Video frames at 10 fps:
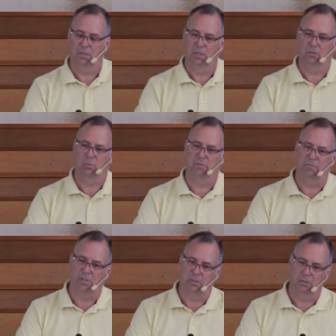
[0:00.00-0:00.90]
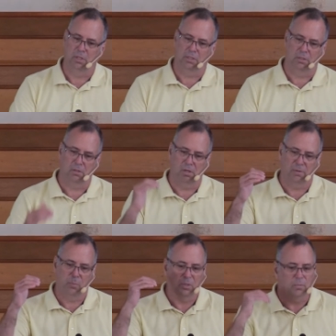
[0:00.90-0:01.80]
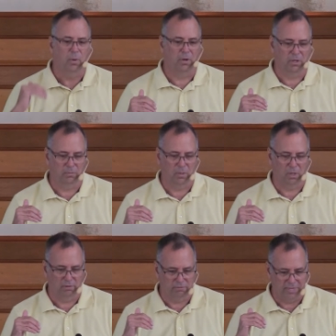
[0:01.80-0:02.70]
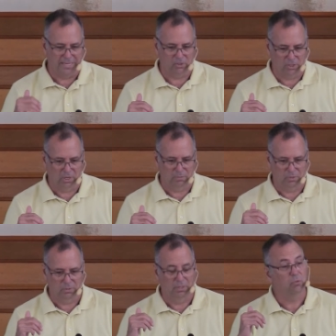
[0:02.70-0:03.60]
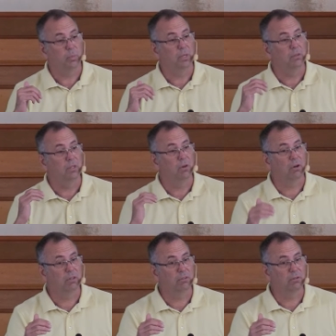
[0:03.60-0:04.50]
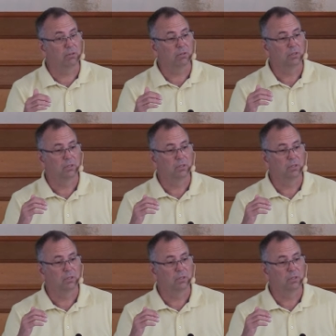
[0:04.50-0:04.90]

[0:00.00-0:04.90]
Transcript: is revealed at the top and the bottom of that chapter as being the author